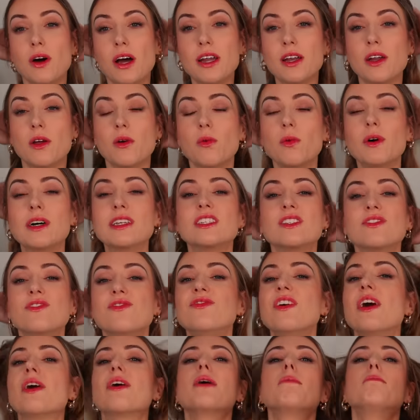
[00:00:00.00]
one was
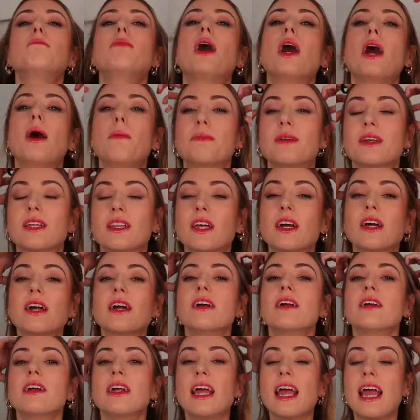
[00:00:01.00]
very
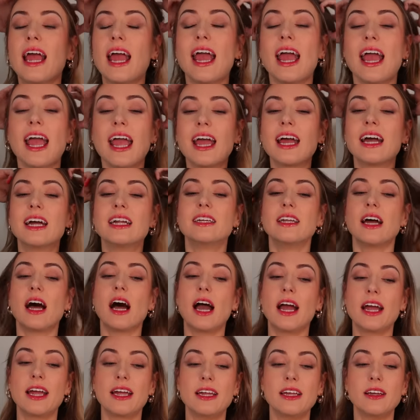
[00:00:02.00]
popular and
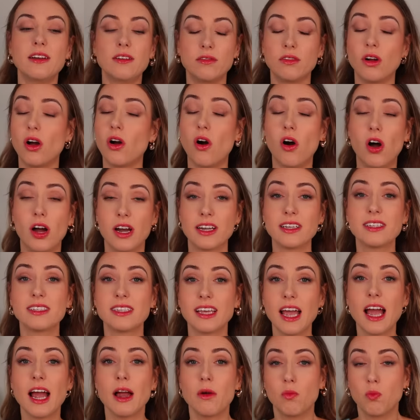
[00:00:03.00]
I
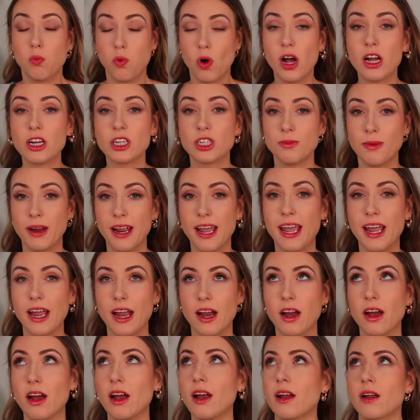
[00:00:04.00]
washed my
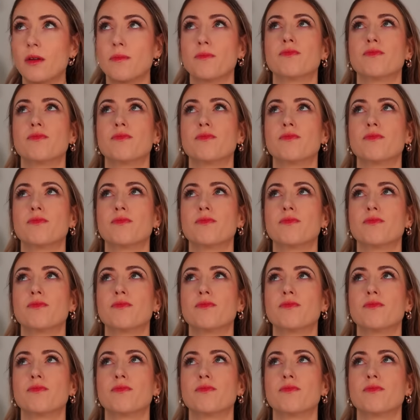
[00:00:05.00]
hair